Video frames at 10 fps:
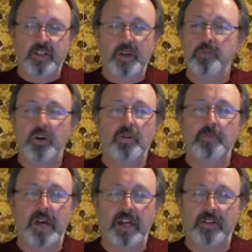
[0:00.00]

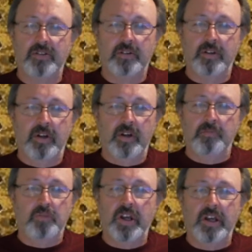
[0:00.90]
Typical Mets
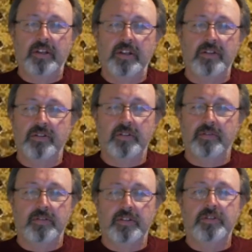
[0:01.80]
bring in these
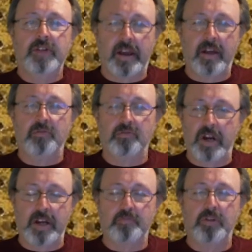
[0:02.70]

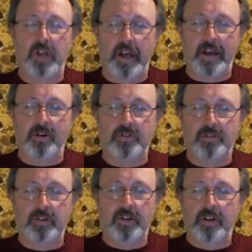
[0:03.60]
second-rate
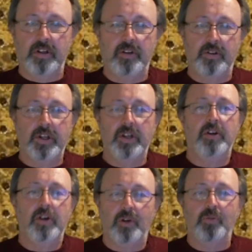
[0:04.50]
players. You think
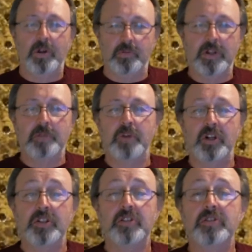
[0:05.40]
you're going to win with a
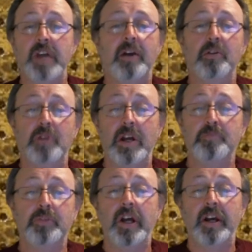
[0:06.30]
bunch of
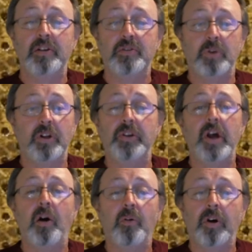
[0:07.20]
second-rate players? Well,
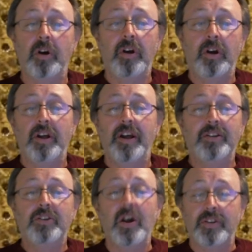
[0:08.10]
no,
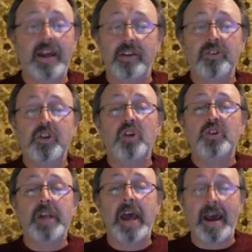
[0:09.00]
that
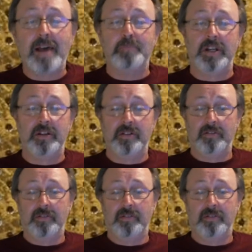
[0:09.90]
doesn't happen.